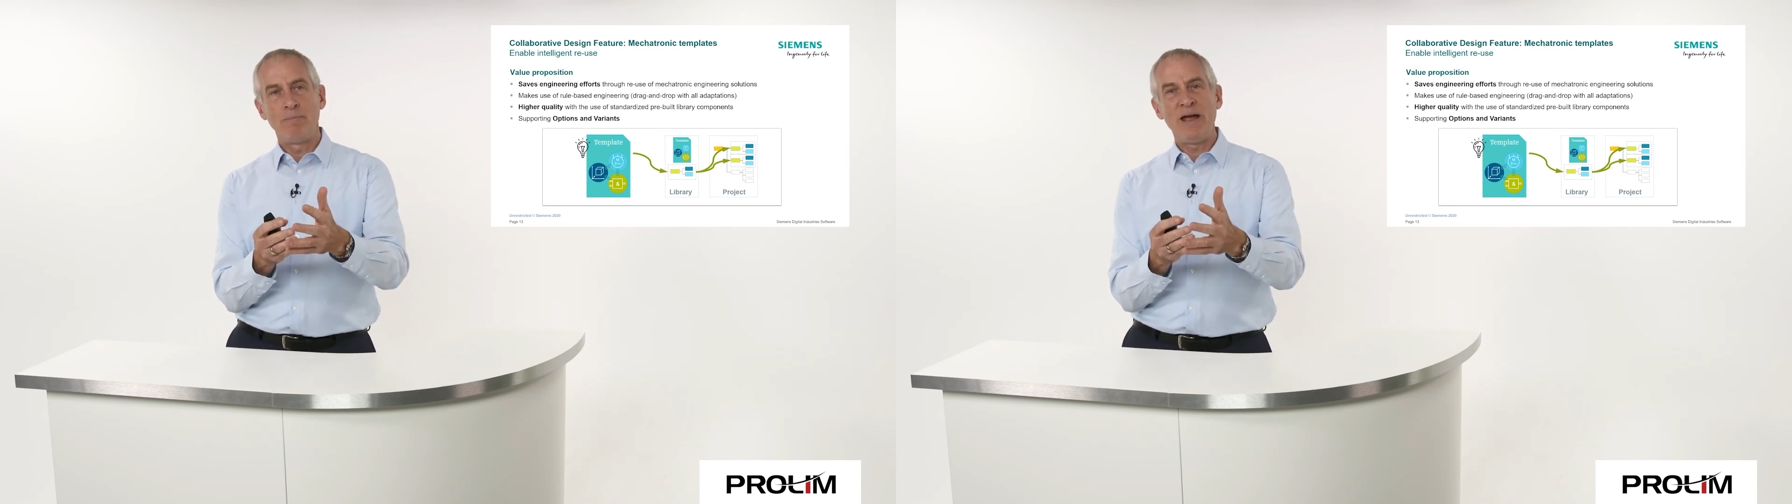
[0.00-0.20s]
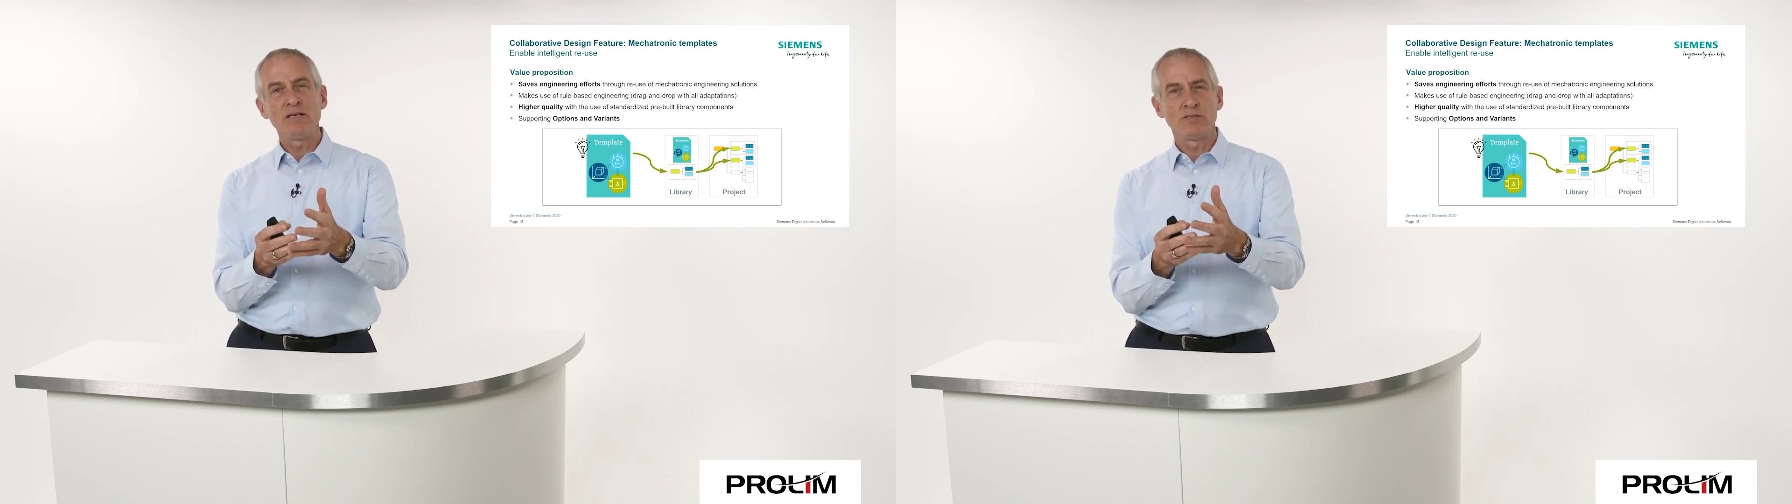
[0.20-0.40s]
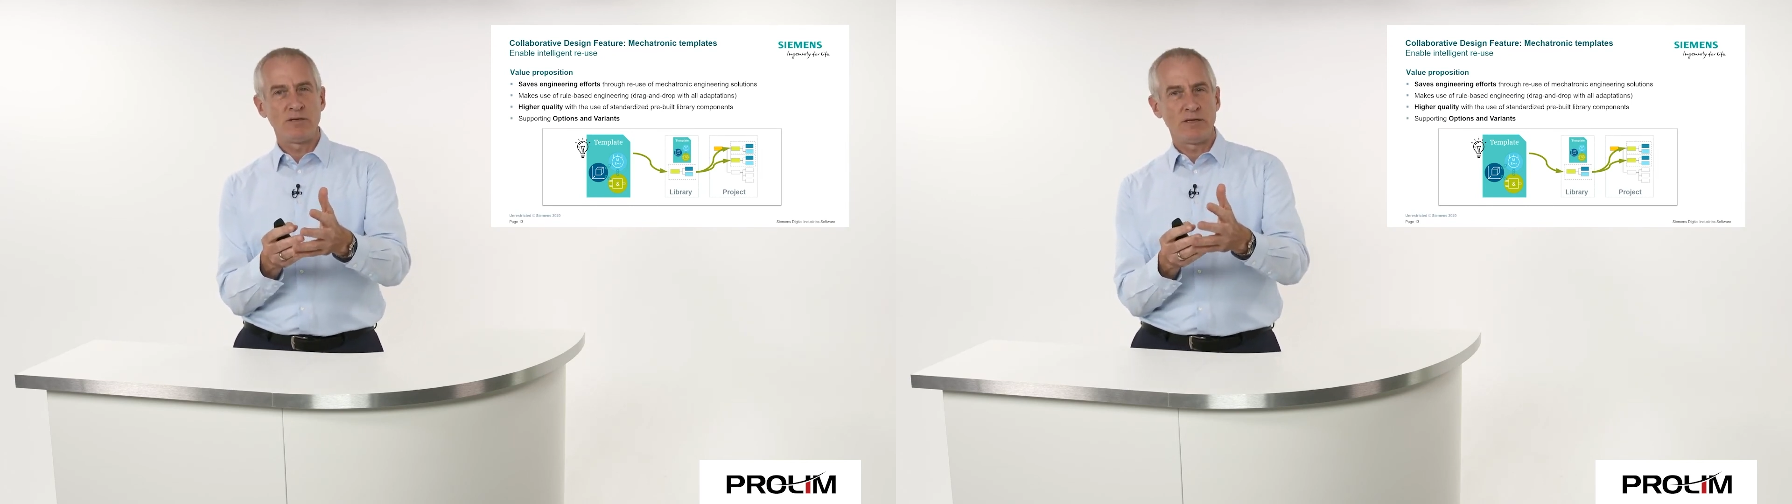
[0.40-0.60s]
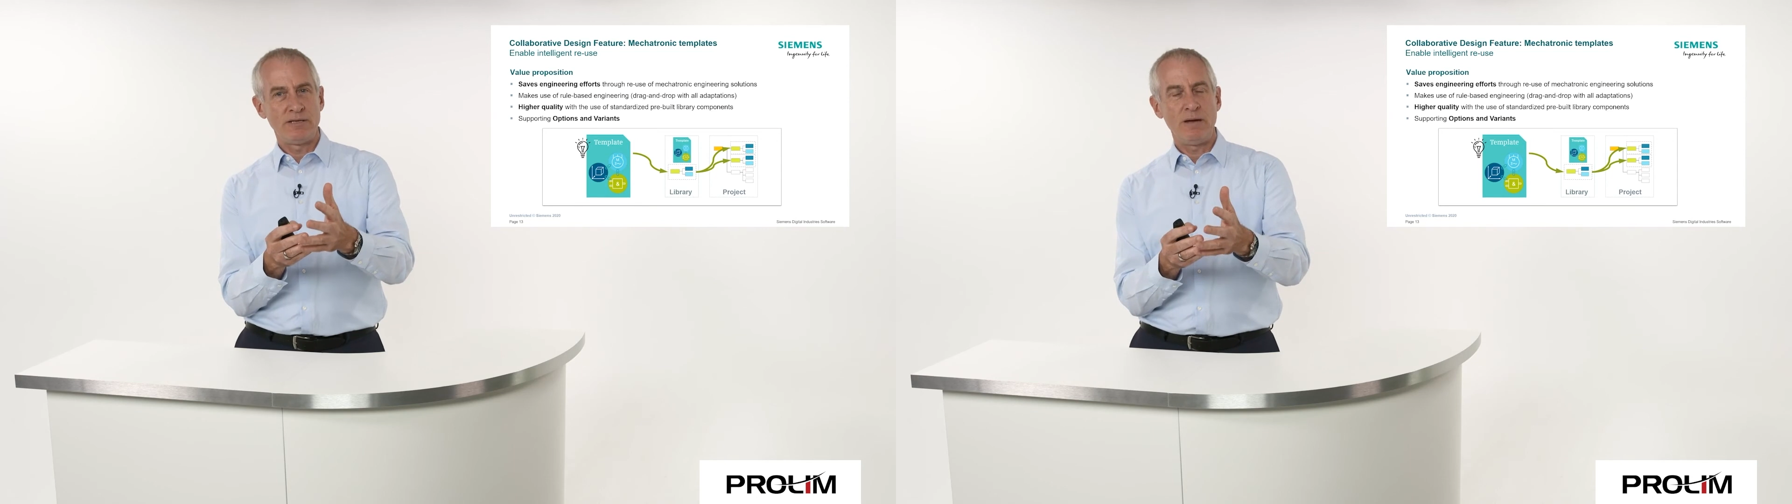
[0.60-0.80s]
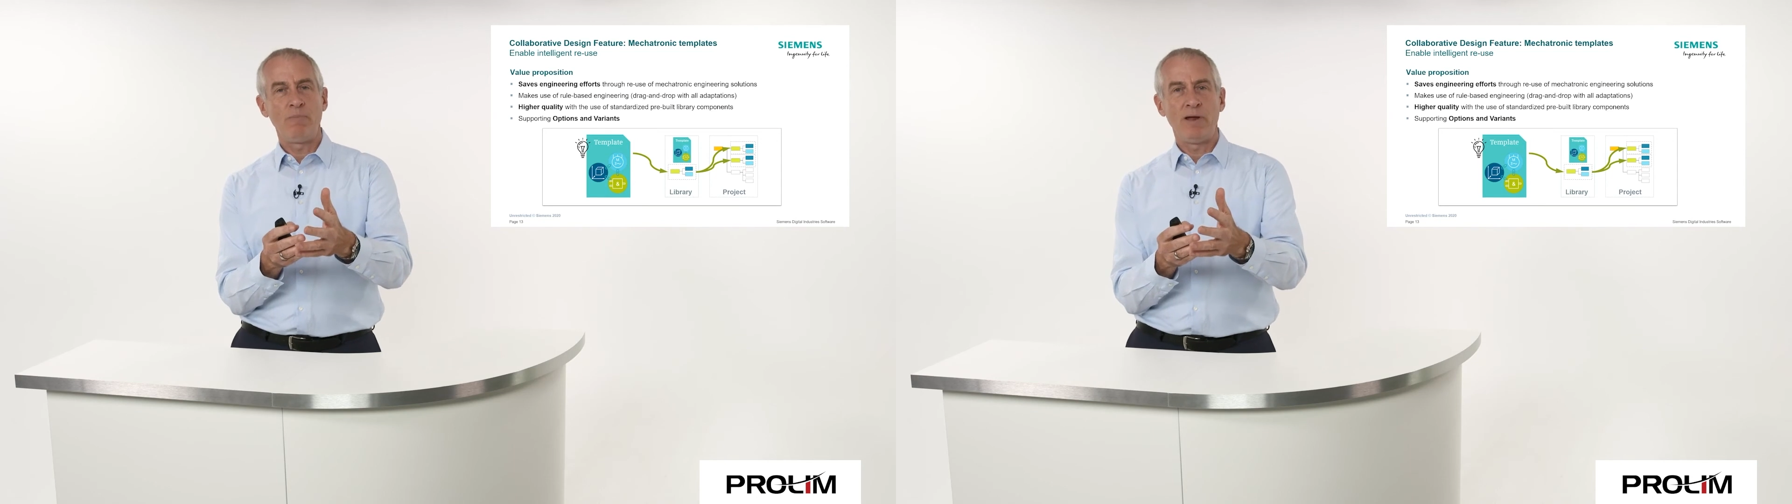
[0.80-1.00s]
based on a
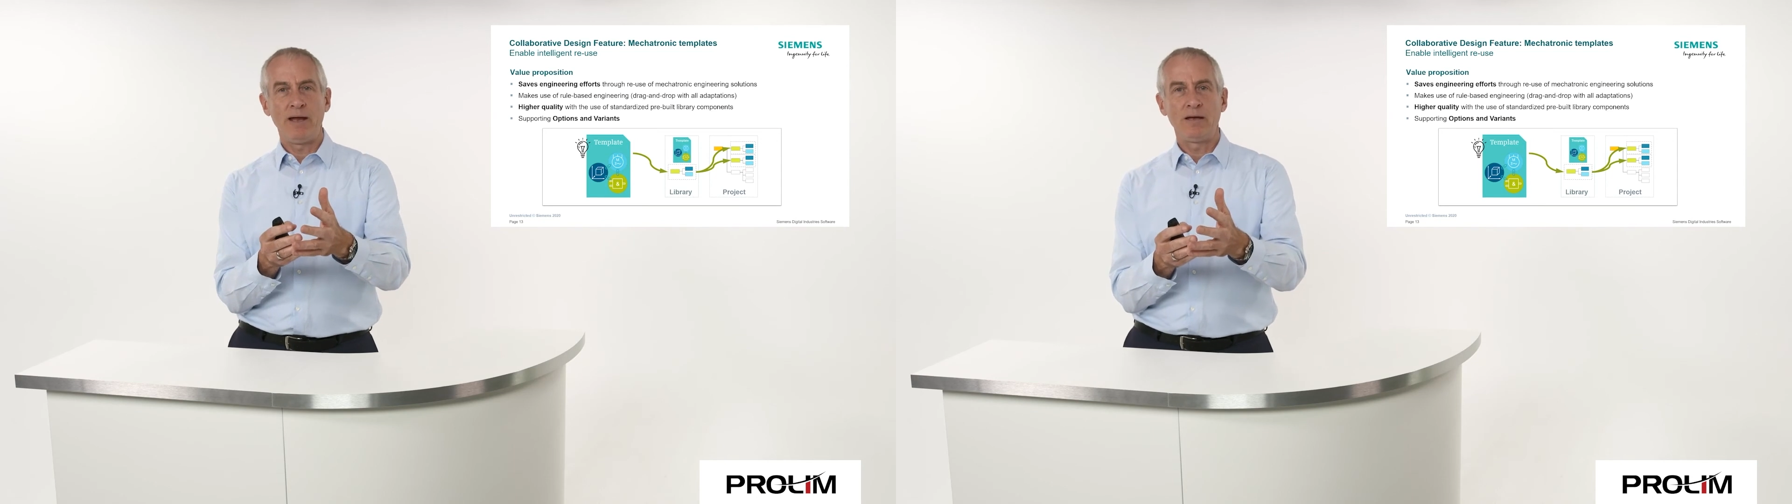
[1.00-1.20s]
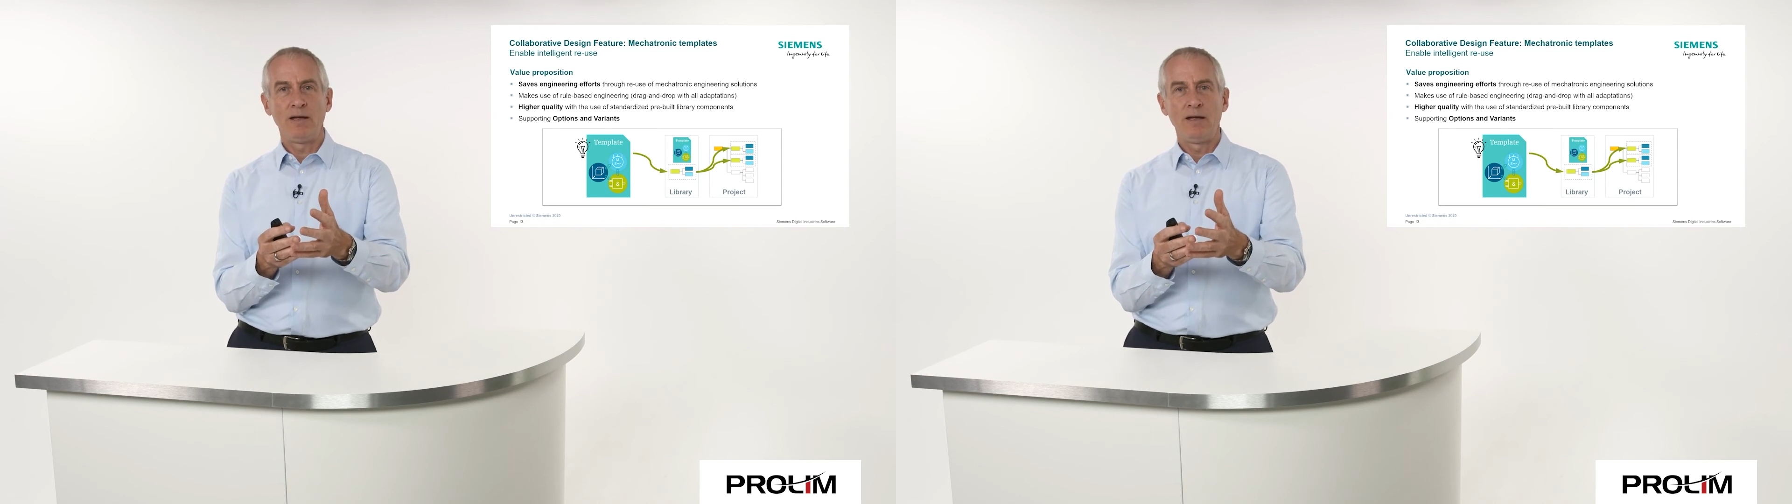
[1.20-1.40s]
template,